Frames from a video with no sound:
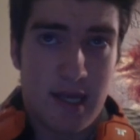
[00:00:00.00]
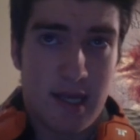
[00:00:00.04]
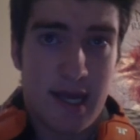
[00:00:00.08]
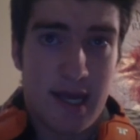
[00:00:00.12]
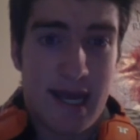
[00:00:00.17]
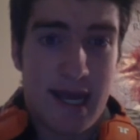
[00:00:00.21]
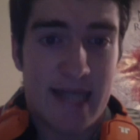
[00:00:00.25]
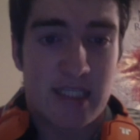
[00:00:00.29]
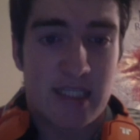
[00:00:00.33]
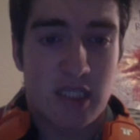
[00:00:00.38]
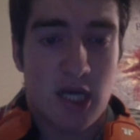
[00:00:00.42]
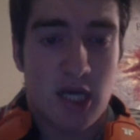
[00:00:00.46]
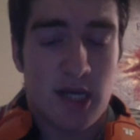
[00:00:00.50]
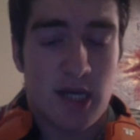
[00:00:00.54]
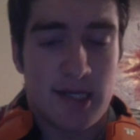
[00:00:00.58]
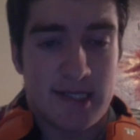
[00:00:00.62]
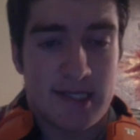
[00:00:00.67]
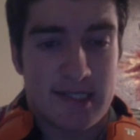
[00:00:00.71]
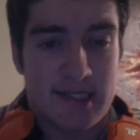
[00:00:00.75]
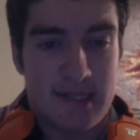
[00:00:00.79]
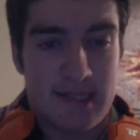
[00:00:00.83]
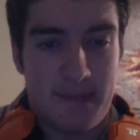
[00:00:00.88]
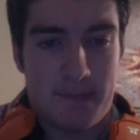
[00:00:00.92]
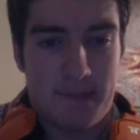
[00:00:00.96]
it's kind of
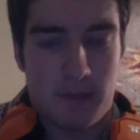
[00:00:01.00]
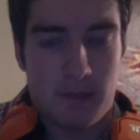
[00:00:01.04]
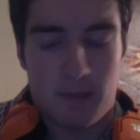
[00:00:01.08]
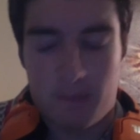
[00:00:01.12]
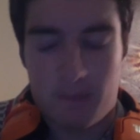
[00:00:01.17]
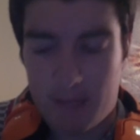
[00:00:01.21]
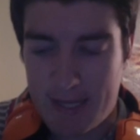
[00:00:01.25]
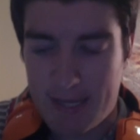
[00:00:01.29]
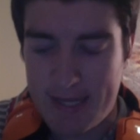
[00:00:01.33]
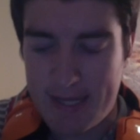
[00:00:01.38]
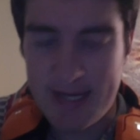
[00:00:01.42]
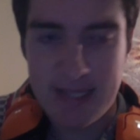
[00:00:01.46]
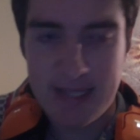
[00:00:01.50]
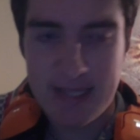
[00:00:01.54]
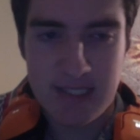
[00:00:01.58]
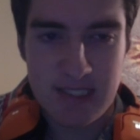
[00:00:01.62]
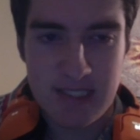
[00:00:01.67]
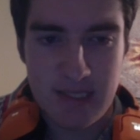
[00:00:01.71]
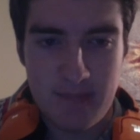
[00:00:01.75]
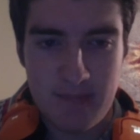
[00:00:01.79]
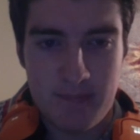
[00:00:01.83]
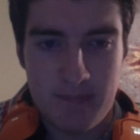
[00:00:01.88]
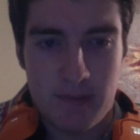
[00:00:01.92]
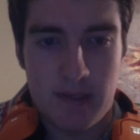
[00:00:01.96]
simple, plain and
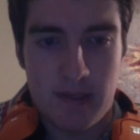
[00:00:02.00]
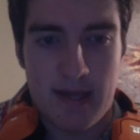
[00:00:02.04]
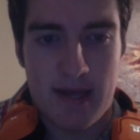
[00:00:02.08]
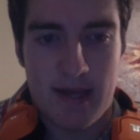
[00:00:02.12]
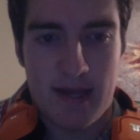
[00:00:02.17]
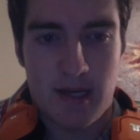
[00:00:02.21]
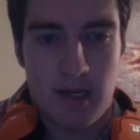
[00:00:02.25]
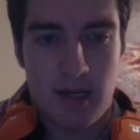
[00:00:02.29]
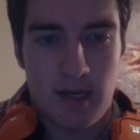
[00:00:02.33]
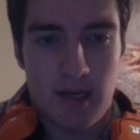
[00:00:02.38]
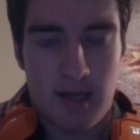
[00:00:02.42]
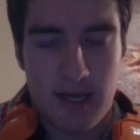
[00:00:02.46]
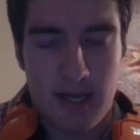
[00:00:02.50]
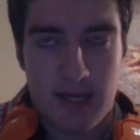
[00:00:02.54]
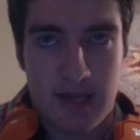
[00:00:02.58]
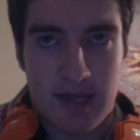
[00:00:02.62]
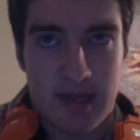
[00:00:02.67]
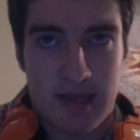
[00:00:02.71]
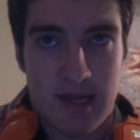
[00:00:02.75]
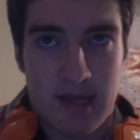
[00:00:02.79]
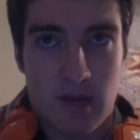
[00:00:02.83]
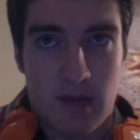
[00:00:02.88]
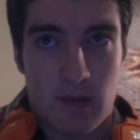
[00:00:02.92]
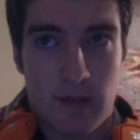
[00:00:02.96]
simple, and I like
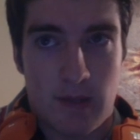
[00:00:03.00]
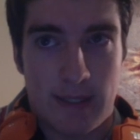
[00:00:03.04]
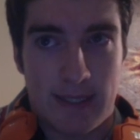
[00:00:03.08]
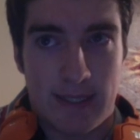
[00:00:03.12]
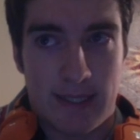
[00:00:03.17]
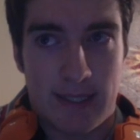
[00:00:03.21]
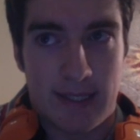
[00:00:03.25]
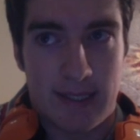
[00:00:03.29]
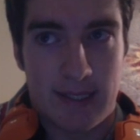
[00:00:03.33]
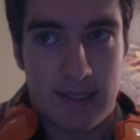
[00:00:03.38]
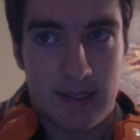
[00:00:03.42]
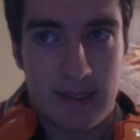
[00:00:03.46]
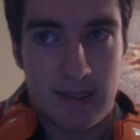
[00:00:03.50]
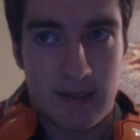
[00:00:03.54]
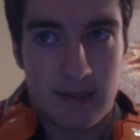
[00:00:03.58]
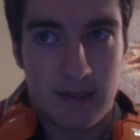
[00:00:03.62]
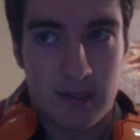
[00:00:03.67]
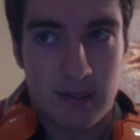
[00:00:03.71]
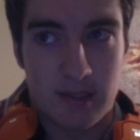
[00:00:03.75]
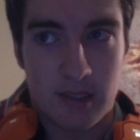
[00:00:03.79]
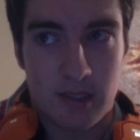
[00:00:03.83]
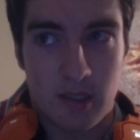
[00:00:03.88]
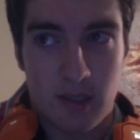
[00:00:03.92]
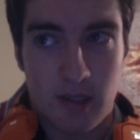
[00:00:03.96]
it that way. And uh,
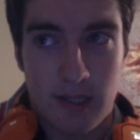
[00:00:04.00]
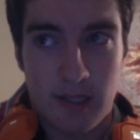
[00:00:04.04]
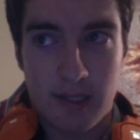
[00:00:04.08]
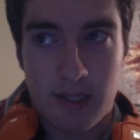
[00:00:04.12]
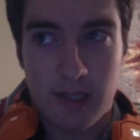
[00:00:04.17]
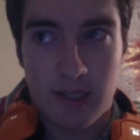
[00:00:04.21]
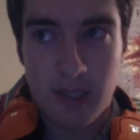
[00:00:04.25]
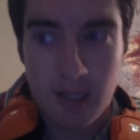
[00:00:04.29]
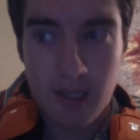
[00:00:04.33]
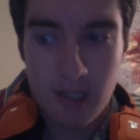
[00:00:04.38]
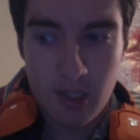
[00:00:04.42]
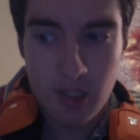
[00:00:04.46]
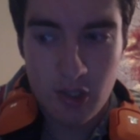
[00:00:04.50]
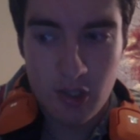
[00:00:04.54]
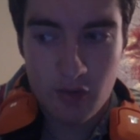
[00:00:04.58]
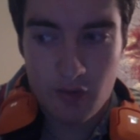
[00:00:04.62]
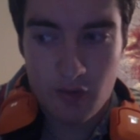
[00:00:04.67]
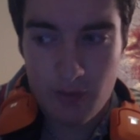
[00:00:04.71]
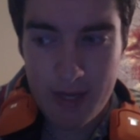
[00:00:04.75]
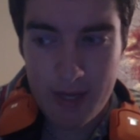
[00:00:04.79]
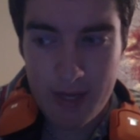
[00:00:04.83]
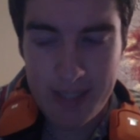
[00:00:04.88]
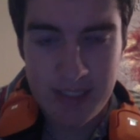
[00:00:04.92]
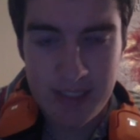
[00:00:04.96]
there's no like
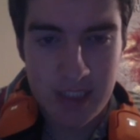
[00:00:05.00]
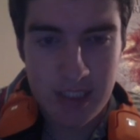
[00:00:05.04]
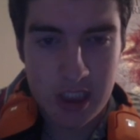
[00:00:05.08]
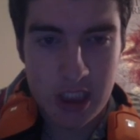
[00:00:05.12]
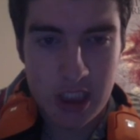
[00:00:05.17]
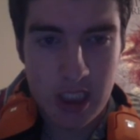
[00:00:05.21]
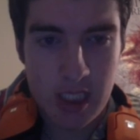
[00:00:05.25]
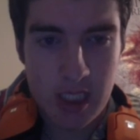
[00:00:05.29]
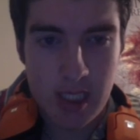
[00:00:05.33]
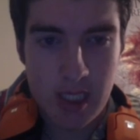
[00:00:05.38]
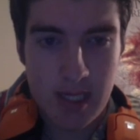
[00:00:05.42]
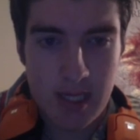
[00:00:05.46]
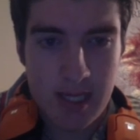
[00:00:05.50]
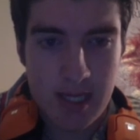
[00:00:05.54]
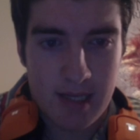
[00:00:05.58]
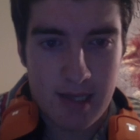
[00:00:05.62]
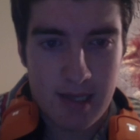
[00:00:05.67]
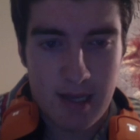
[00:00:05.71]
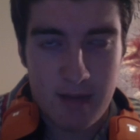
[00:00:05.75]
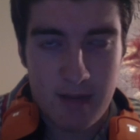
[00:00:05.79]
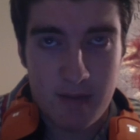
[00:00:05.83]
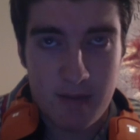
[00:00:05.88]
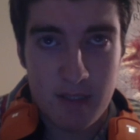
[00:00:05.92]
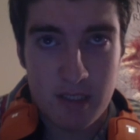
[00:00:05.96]
crazy shit in that
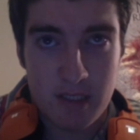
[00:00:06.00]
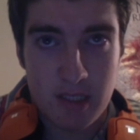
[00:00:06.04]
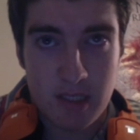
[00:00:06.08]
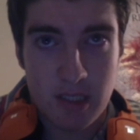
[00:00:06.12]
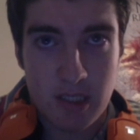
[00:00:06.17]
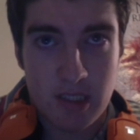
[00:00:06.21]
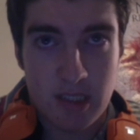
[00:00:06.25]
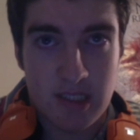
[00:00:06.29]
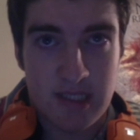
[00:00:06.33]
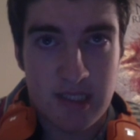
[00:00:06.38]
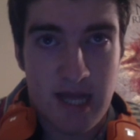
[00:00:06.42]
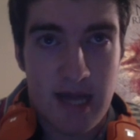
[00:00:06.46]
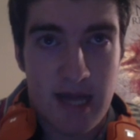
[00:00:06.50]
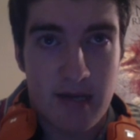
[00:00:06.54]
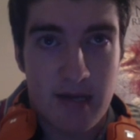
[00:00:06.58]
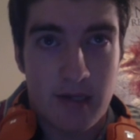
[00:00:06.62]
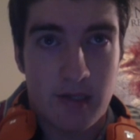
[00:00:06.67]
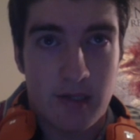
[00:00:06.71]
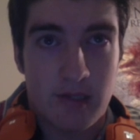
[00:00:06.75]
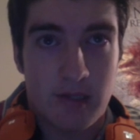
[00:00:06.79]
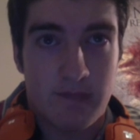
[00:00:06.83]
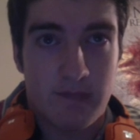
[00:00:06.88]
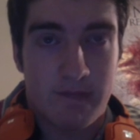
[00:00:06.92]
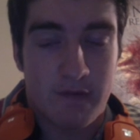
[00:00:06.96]
game. It's a
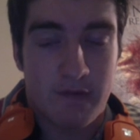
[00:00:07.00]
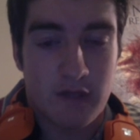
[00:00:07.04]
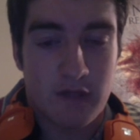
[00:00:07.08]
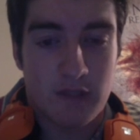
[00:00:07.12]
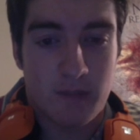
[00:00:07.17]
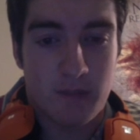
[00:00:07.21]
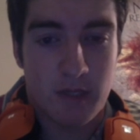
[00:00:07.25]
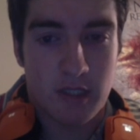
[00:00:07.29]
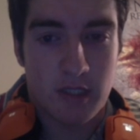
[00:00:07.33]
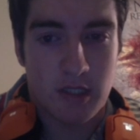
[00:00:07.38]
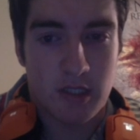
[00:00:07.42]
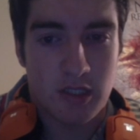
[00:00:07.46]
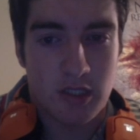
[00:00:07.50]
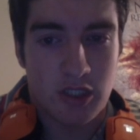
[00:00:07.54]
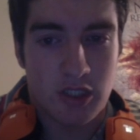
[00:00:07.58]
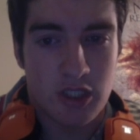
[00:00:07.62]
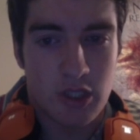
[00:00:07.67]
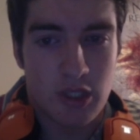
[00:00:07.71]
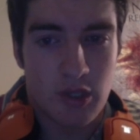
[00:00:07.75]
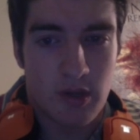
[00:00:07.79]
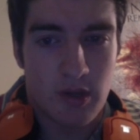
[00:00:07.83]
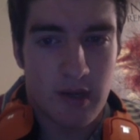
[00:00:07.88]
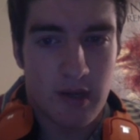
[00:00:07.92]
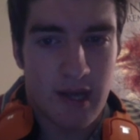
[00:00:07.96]
standard first-person
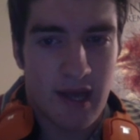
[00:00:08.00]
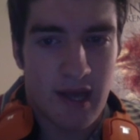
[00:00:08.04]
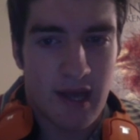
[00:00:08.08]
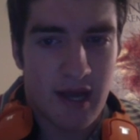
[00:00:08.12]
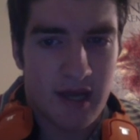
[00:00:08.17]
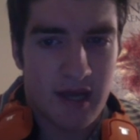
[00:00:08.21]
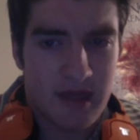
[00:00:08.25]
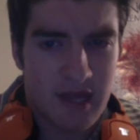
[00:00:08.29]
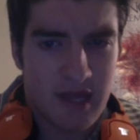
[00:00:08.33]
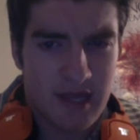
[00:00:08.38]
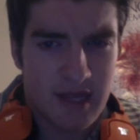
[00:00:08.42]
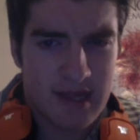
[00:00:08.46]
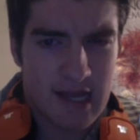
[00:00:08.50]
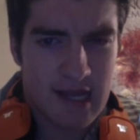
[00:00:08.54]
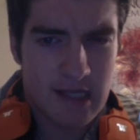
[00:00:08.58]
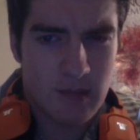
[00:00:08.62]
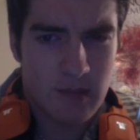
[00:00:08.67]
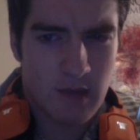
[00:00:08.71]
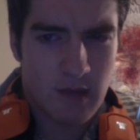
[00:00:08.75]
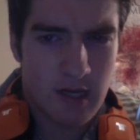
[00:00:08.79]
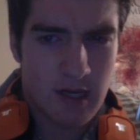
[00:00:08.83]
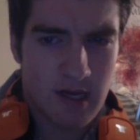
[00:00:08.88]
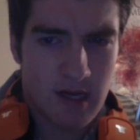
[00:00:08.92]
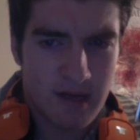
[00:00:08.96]
shooter, and I think that's
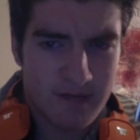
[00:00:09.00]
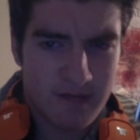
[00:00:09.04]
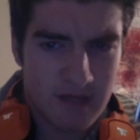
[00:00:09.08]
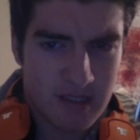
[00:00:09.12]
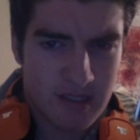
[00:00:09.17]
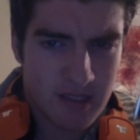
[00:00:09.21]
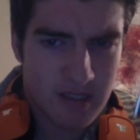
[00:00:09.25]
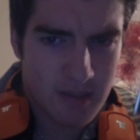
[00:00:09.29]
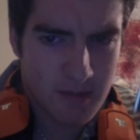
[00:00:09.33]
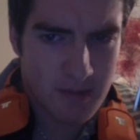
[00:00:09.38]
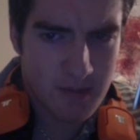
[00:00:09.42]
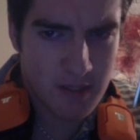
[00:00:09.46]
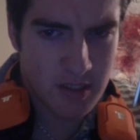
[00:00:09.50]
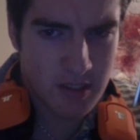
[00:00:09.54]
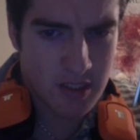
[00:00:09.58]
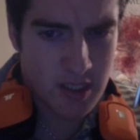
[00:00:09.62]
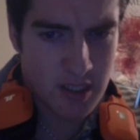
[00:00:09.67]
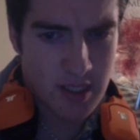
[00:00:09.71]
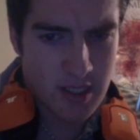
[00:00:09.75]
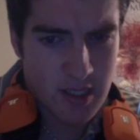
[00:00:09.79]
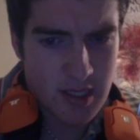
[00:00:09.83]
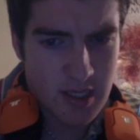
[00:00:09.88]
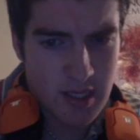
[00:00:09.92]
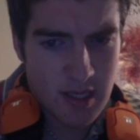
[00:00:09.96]
why I loved it so much.
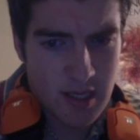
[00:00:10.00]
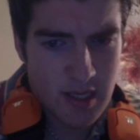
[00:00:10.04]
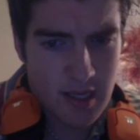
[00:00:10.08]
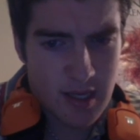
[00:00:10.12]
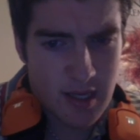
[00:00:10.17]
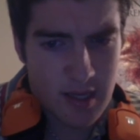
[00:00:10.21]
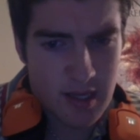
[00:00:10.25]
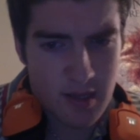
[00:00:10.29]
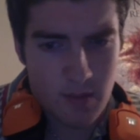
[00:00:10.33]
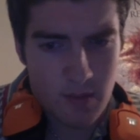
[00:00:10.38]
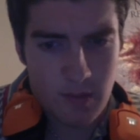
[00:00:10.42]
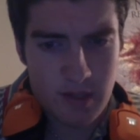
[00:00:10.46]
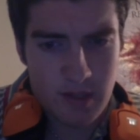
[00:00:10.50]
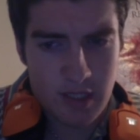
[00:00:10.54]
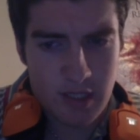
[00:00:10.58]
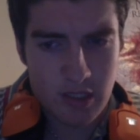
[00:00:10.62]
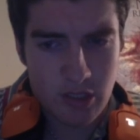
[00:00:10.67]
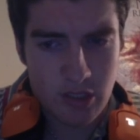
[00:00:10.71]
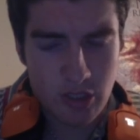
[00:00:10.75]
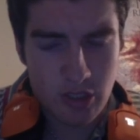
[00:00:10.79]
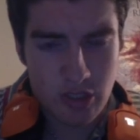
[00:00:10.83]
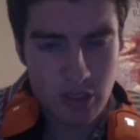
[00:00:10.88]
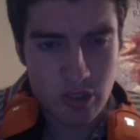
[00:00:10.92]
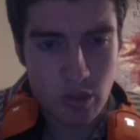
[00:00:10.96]
Uh, with a
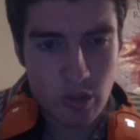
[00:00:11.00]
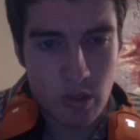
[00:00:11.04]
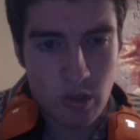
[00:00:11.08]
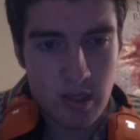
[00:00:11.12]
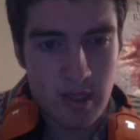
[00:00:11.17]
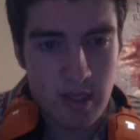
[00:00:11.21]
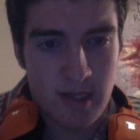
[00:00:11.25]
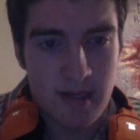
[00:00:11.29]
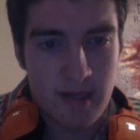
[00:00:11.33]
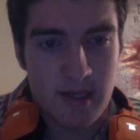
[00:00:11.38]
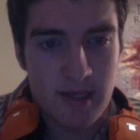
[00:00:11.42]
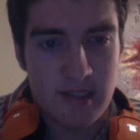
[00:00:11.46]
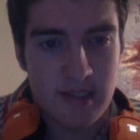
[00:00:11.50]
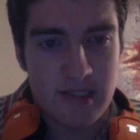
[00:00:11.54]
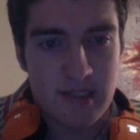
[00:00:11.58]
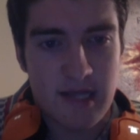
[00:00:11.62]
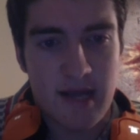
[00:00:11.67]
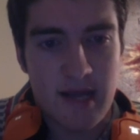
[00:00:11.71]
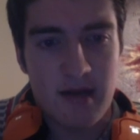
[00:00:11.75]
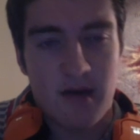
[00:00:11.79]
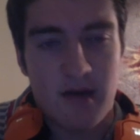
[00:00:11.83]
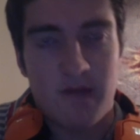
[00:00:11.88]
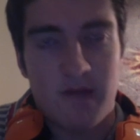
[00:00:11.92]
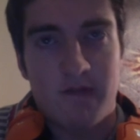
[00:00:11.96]
good storyline, a
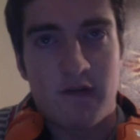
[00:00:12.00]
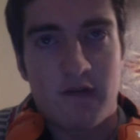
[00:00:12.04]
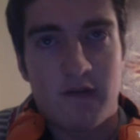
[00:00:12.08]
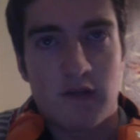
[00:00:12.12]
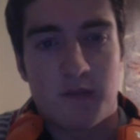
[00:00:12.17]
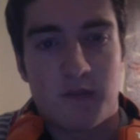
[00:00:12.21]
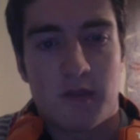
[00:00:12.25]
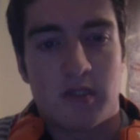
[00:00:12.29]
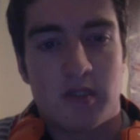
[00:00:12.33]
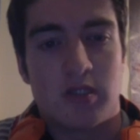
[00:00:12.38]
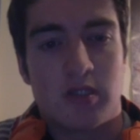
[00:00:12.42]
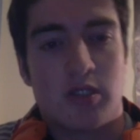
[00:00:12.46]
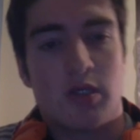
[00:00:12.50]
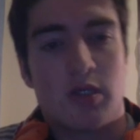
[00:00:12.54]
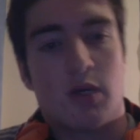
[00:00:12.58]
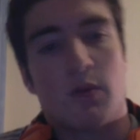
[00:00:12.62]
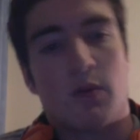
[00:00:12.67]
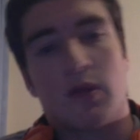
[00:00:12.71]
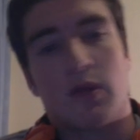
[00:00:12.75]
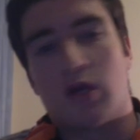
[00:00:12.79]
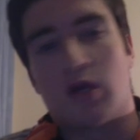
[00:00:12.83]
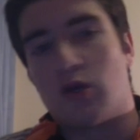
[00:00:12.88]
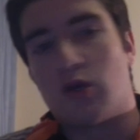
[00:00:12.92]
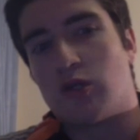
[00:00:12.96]
standard first-person shooter
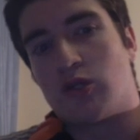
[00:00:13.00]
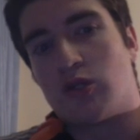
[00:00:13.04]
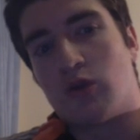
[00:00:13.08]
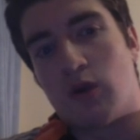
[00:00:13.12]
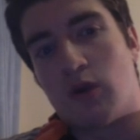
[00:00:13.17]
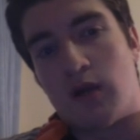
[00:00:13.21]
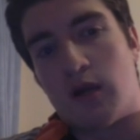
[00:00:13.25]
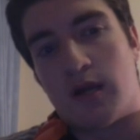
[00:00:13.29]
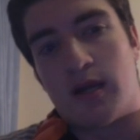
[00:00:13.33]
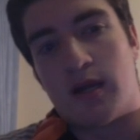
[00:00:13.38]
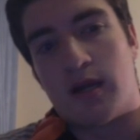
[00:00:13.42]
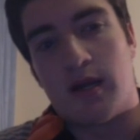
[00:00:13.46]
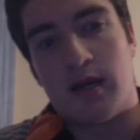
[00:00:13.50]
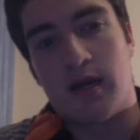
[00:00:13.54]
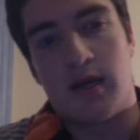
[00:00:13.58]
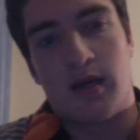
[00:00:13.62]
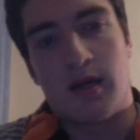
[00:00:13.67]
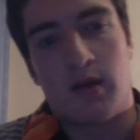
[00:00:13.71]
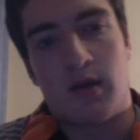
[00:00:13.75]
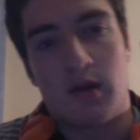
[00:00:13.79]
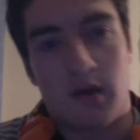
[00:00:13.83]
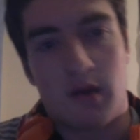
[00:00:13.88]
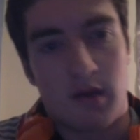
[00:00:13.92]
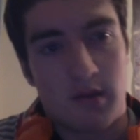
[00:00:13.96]
with a good storyline,
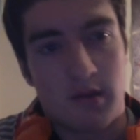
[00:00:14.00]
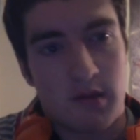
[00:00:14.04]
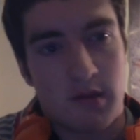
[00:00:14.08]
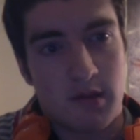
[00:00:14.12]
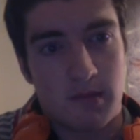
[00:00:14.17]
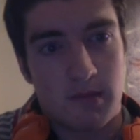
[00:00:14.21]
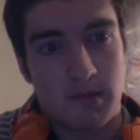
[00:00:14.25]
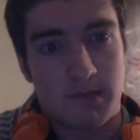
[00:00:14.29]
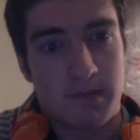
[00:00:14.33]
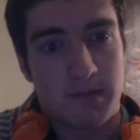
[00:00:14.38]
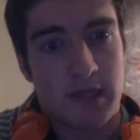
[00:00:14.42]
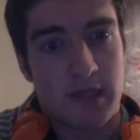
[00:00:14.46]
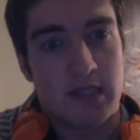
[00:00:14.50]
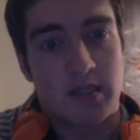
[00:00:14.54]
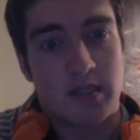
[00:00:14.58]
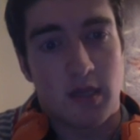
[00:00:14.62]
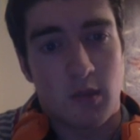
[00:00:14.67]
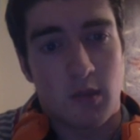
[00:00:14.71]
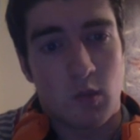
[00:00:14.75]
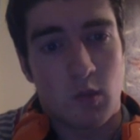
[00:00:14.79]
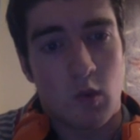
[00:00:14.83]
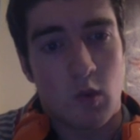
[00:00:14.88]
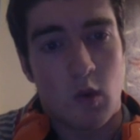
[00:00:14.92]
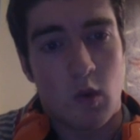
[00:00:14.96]
uh, based
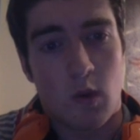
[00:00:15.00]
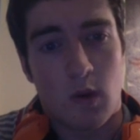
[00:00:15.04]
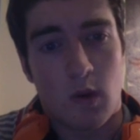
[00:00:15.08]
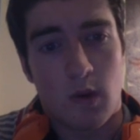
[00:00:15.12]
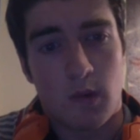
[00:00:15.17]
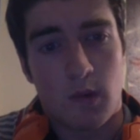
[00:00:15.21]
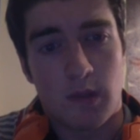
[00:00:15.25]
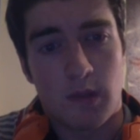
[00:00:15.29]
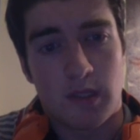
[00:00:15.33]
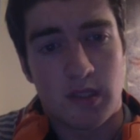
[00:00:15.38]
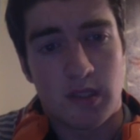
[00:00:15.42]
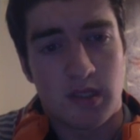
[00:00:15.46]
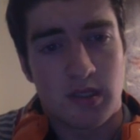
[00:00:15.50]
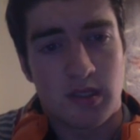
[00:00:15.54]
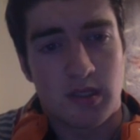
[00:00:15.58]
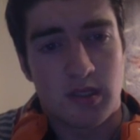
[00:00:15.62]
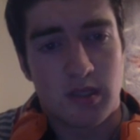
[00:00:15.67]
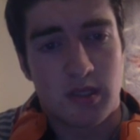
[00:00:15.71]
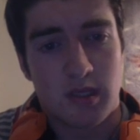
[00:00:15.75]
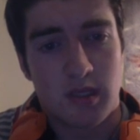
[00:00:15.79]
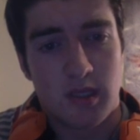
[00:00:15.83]
on war, which is